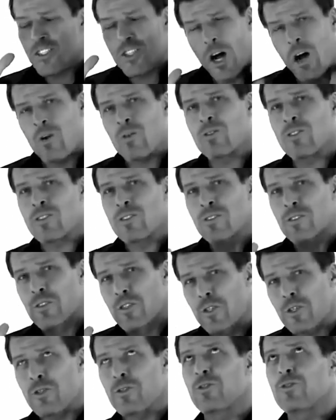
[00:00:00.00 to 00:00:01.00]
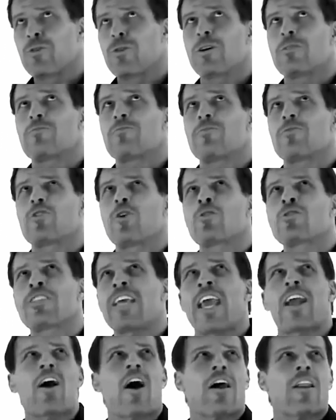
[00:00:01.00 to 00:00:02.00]
Don't
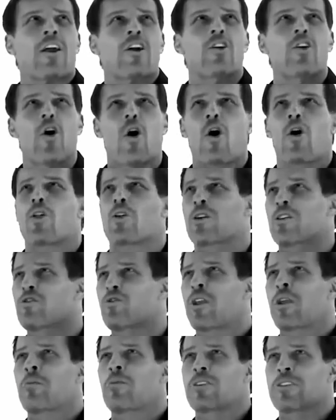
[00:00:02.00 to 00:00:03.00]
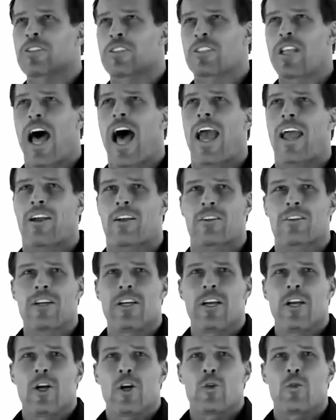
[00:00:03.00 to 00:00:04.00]
take on a goal or dream or desire
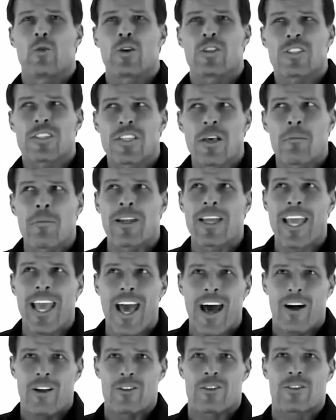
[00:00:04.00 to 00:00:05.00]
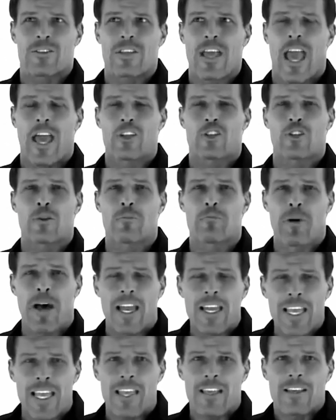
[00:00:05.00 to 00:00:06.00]
with somebody else as your
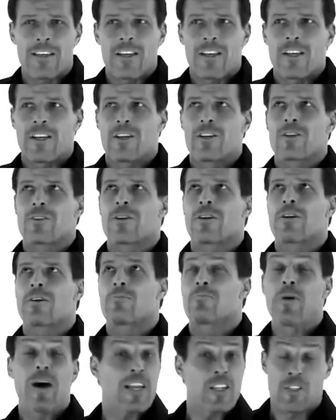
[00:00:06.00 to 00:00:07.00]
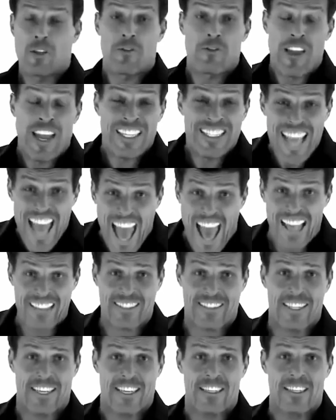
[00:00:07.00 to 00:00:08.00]
buddy. Buddies are
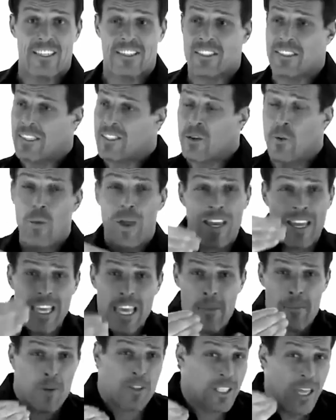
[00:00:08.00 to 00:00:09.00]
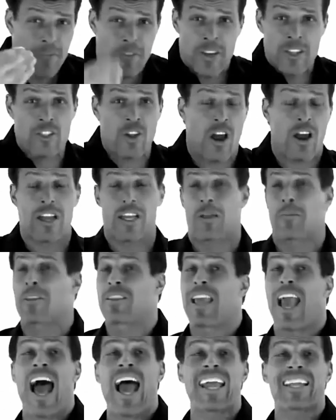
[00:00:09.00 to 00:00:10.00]
fantastic because it's a way to keep yourself on target. I
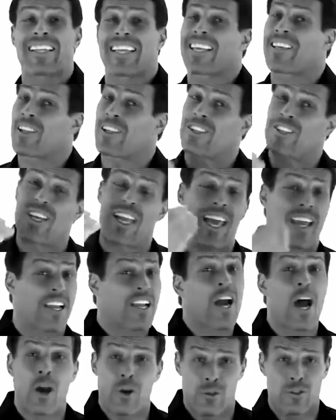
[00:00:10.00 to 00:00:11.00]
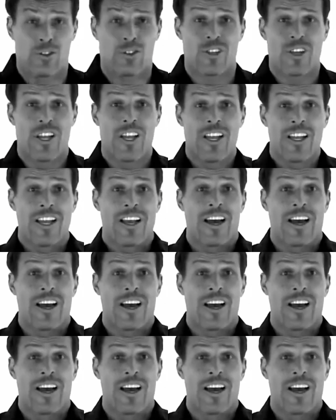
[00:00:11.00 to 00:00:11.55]
mean, the ideal is you get a coach.